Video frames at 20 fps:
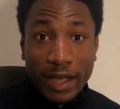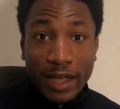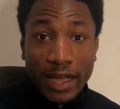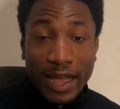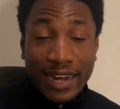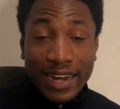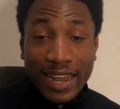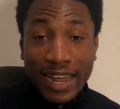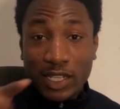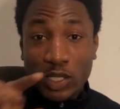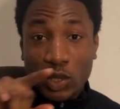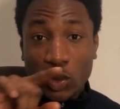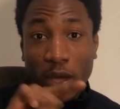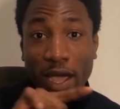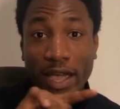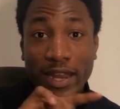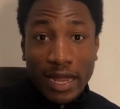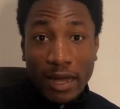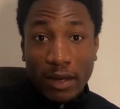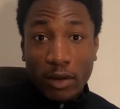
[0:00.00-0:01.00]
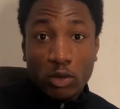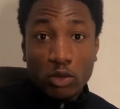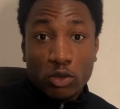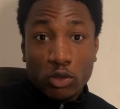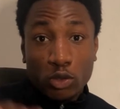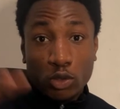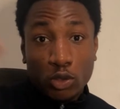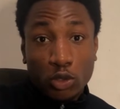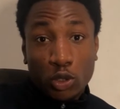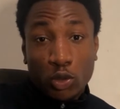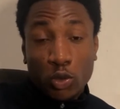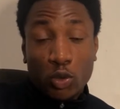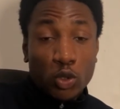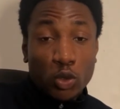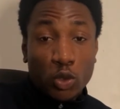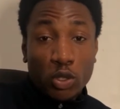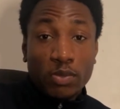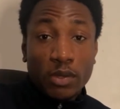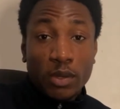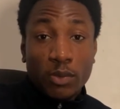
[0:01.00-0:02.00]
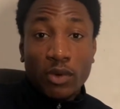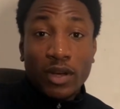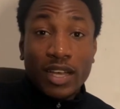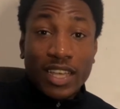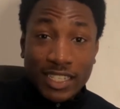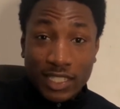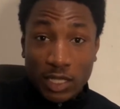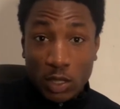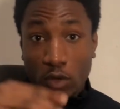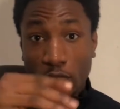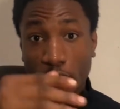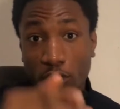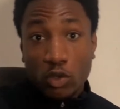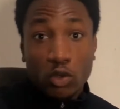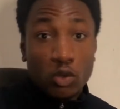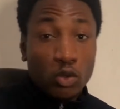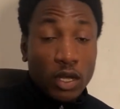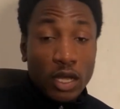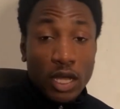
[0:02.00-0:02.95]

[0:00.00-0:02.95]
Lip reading: And that is why they are going to choose those people instead of you.